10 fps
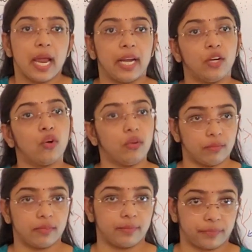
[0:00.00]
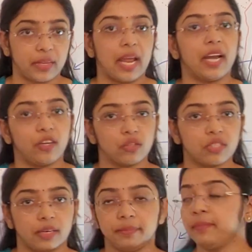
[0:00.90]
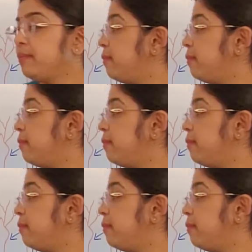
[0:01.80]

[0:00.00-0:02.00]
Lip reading: Endostem